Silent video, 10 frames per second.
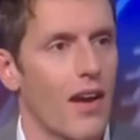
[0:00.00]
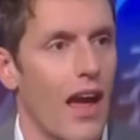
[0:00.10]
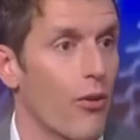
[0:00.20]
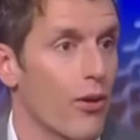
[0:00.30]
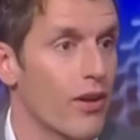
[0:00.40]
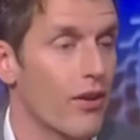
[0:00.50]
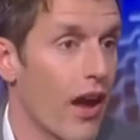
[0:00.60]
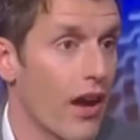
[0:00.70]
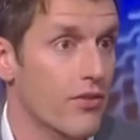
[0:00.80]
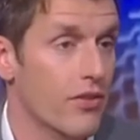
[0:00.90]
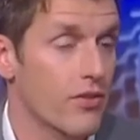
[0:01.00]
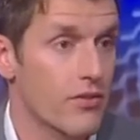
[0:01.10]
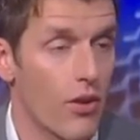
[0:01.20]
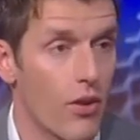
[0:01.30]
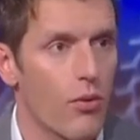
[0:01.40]
not our interaction,
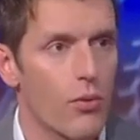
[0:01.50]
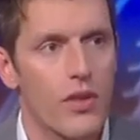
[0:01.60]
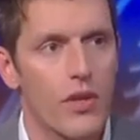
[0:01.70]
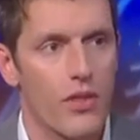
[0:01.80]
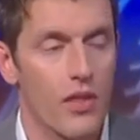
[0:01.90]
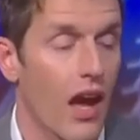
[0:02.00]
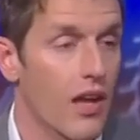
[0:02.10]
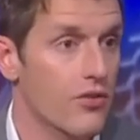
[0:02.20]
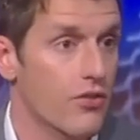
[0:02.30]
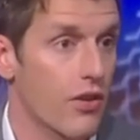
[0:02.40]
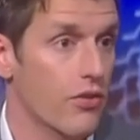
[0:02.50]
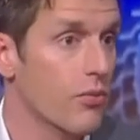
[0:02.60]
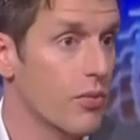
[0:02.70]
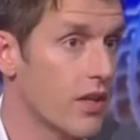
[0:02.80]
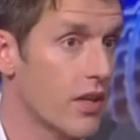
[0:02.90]
so we think the lion's share
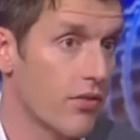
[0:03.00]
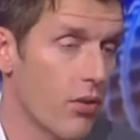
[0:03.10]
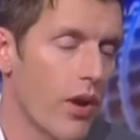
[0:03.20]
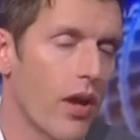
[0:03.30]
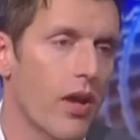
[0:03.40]
should be given away.